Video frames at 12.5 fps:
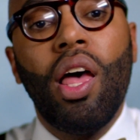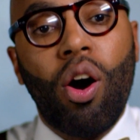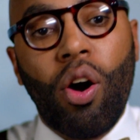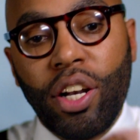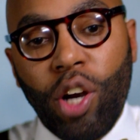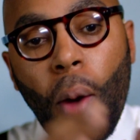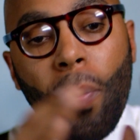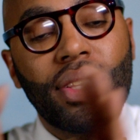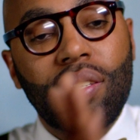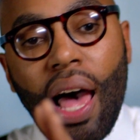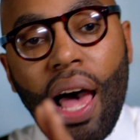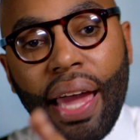or in
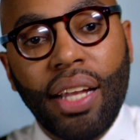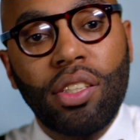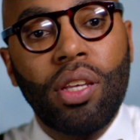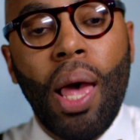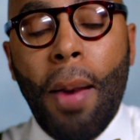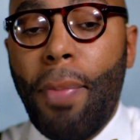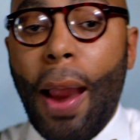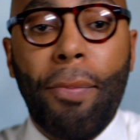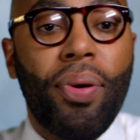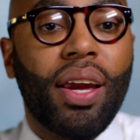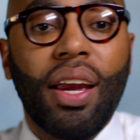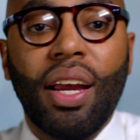urban science by
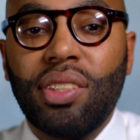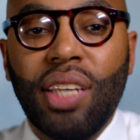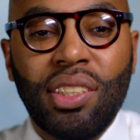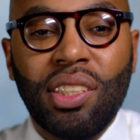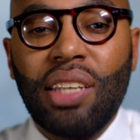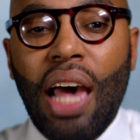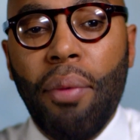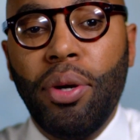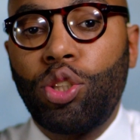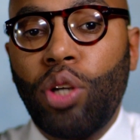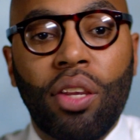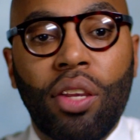bringing attention to how
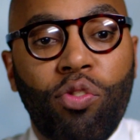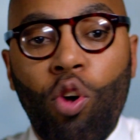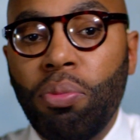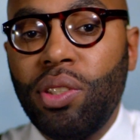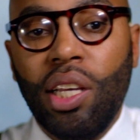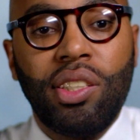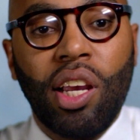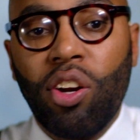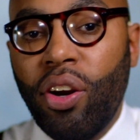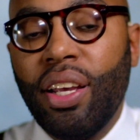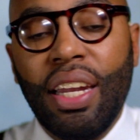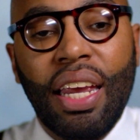we transform teaching,
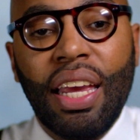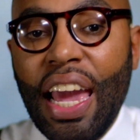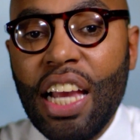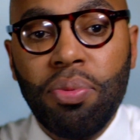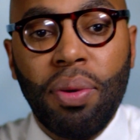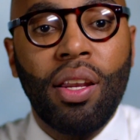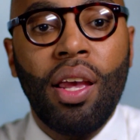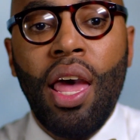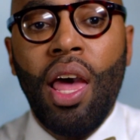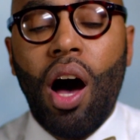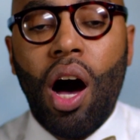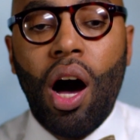learning, and engagement
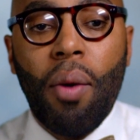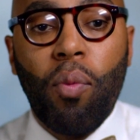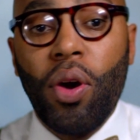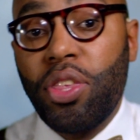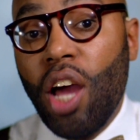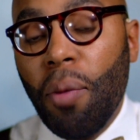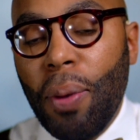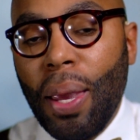um, with young